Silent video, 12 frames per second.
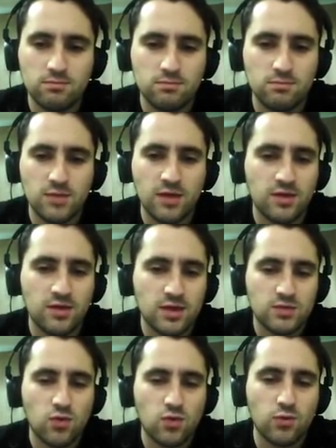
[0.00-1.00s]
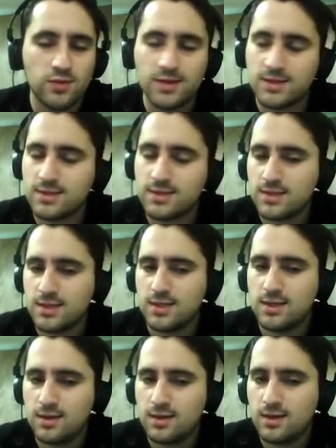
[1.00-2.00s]
Nothing is wrong with this.
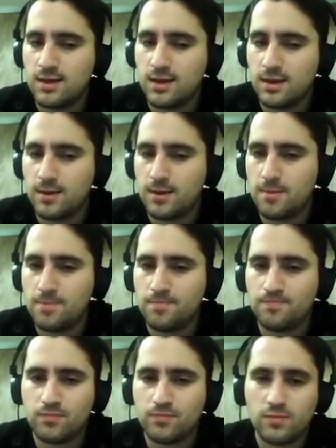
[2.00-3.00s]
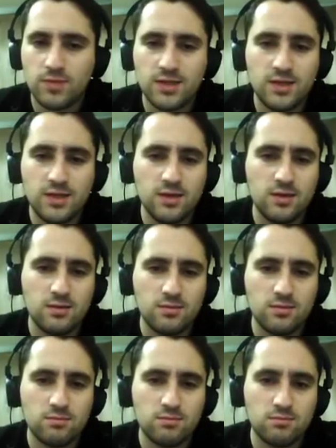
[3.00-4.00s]
But
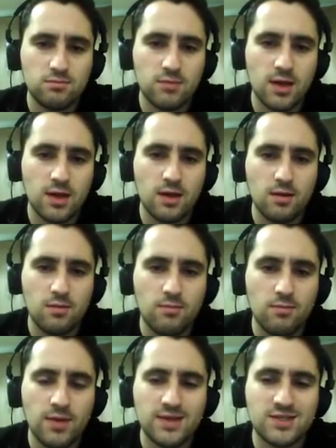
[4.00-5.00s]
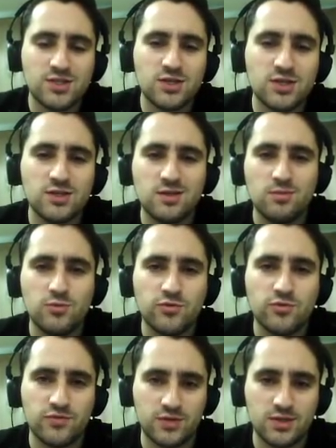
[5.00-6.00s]
he made certain
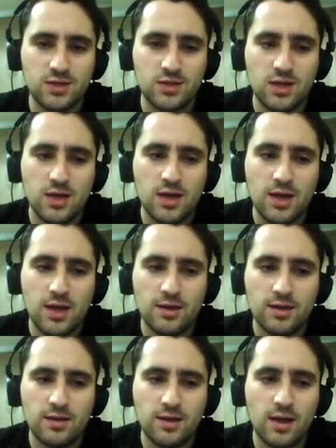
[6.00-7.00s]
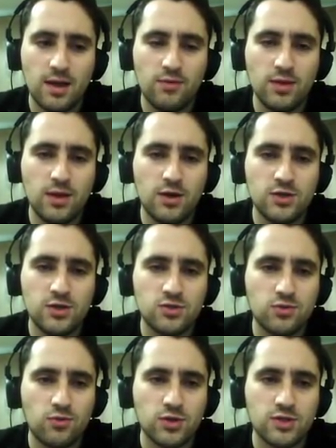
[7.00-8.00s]
moves, and I really urge you
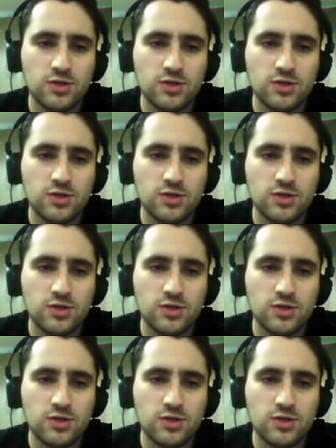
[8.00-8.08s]
to watch the